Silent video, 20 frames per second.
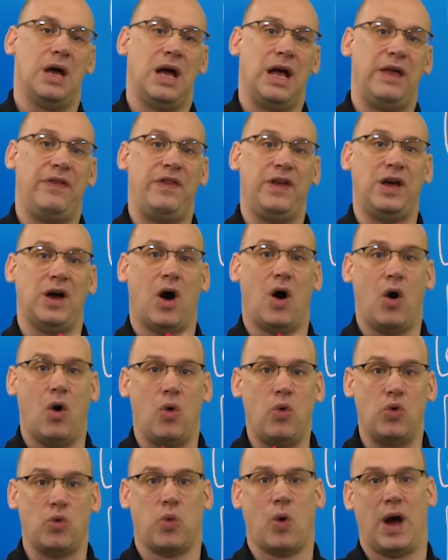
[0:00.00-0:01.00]
in the
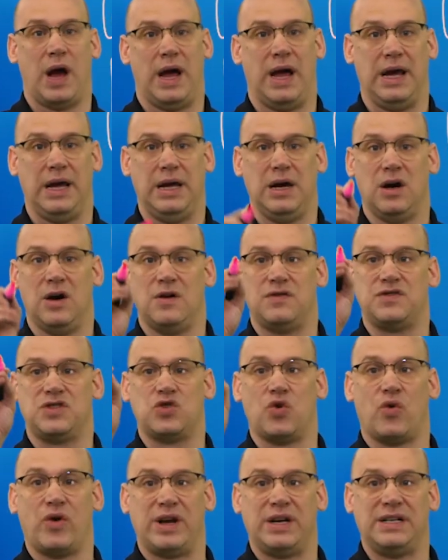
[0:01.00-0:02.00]
old way of
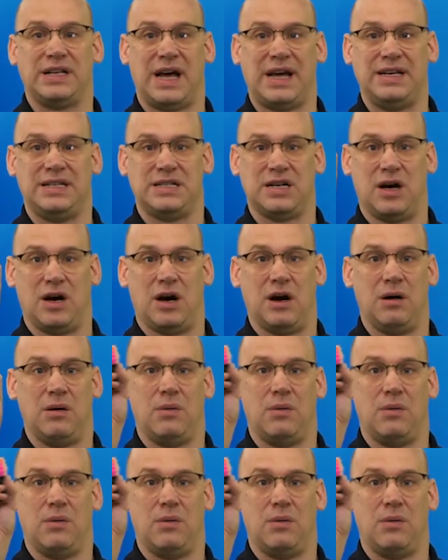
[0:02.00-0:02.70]
storing data,